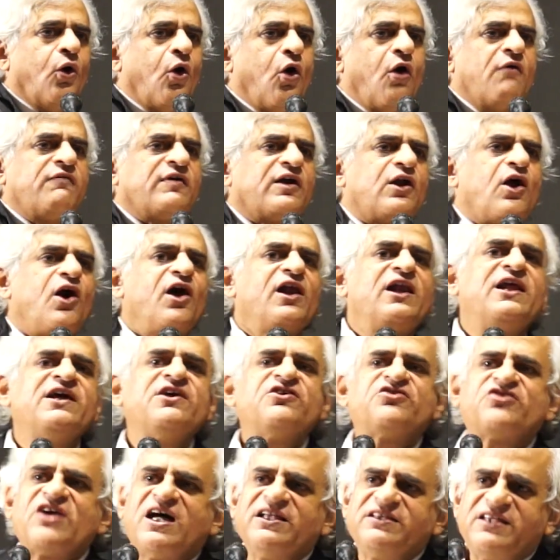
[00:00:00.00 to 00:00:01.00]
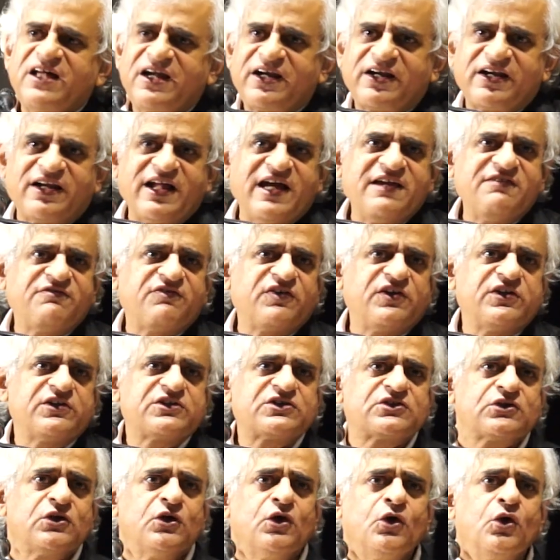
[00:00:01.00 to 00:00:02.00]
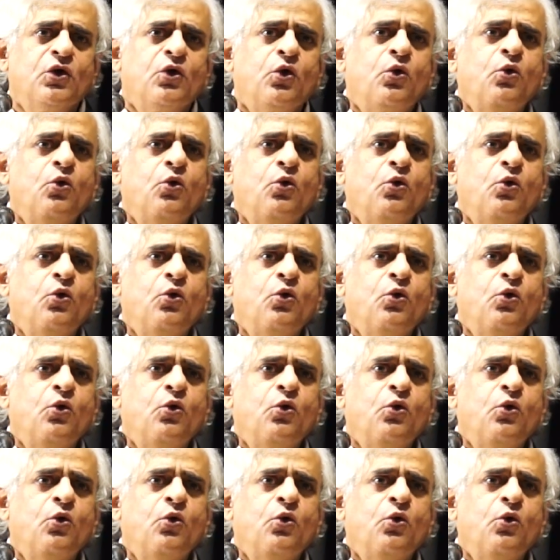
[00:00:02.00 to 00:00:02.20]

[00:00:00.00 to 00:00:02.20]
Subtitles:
over all his other rivals